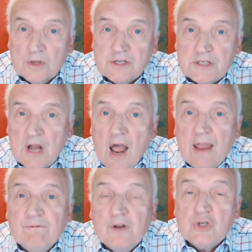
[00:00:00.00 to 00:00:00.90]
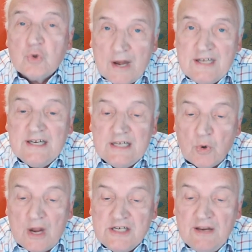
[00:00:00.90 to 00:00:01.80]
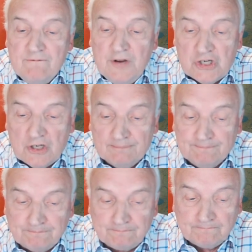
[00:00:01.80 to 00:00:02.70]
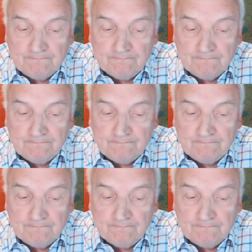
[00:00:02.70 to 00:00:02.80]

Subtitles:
was a time for 2020 vision,